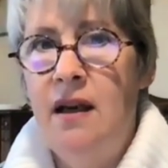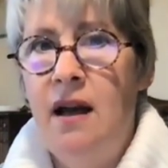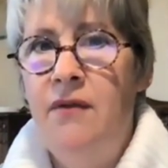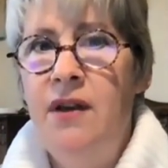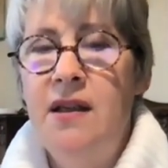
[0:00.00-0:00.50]

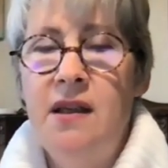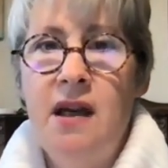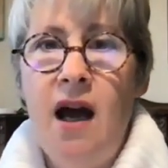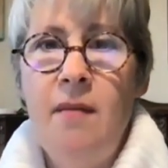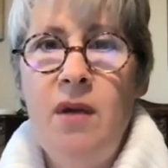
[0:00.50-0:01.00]
of his
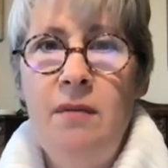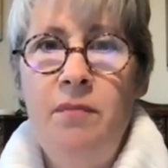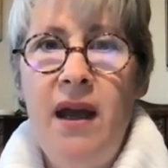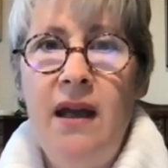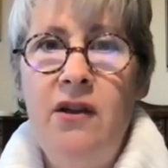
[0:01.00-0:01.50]
time in
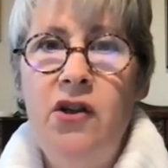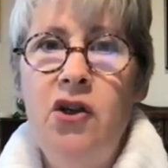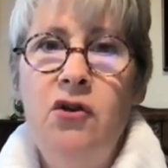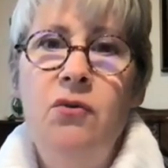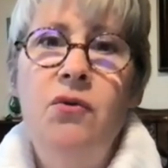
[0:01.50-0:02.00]
bed
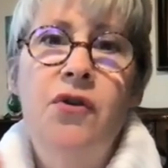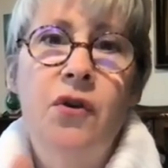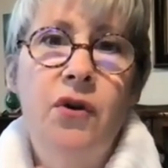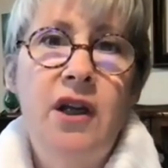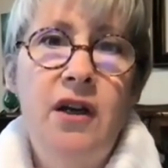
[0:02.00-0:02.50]
to
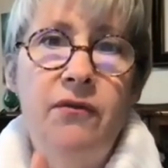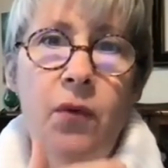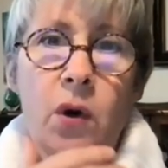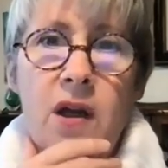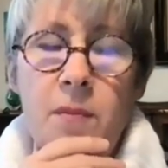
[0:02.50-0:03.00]
30 to
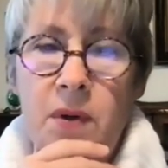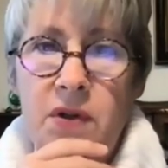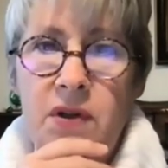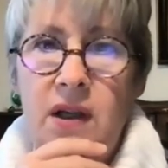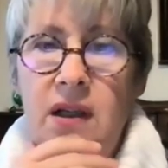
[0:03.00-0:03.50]

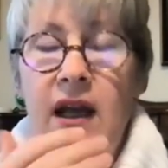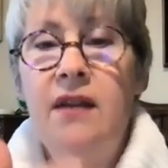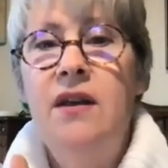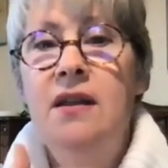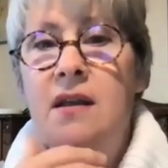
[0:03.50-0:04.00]
40%,
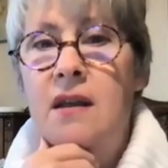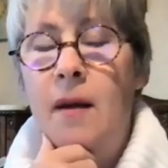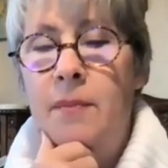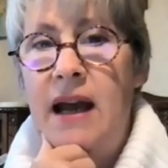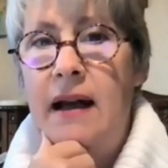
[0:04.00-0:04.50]
and then
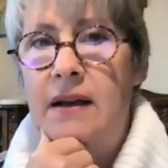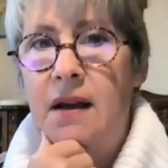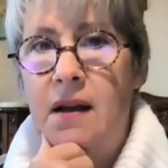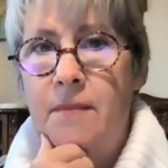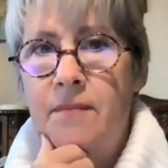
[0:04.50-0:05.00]
stopped
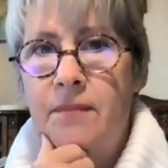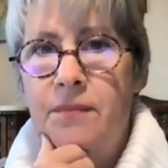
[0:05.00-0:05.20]
acting.